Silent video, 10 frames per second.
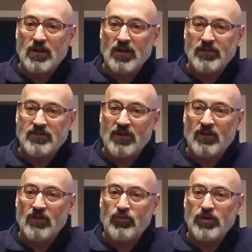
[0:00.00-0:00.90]
started
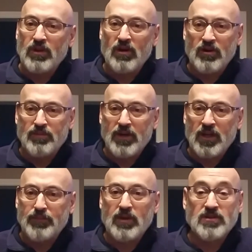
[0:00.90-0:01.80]
off with the
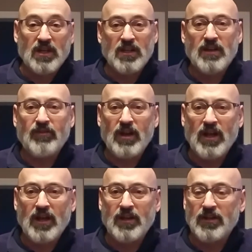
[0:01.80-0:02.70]
Ardbeg because I had never
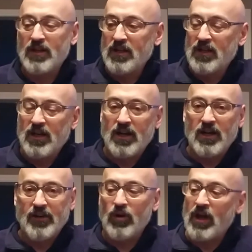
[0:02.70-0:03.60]
had it.
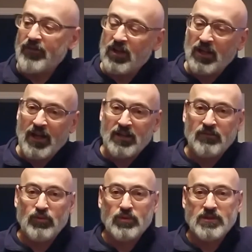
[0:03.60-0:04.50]
I don't have any
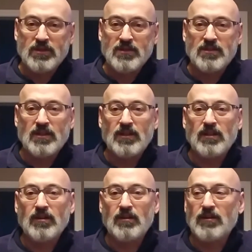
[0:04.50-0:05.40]
Lagavulin 16
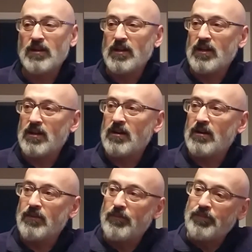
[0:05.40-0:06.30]
here.
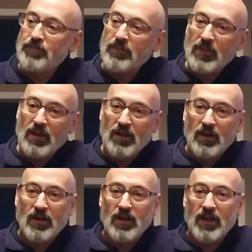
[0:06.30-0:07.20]

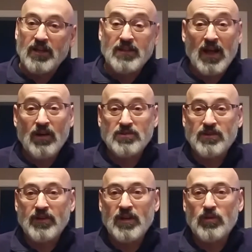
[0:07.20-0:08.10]
I got a
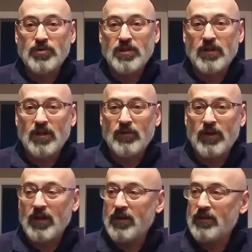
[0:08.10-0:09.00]
Talisker here, which I
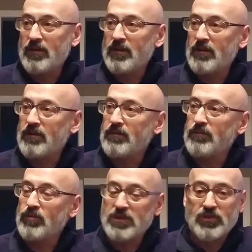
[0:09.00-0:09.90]
had
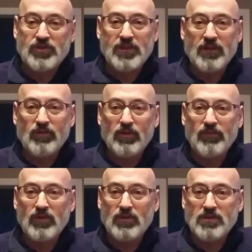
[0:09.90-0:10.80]
was interested in the
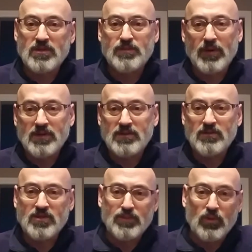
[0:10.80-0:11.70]
reviews, a spicier,
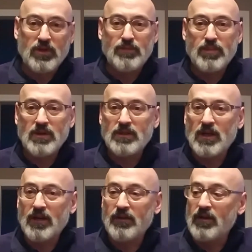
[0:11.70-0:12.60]
smoky peat
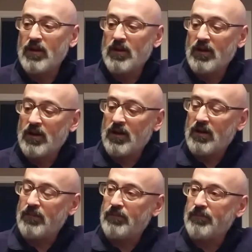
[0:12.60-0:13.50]
kind
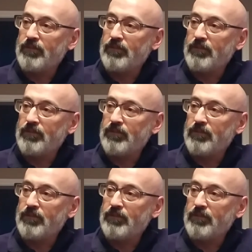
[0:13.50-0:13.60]
of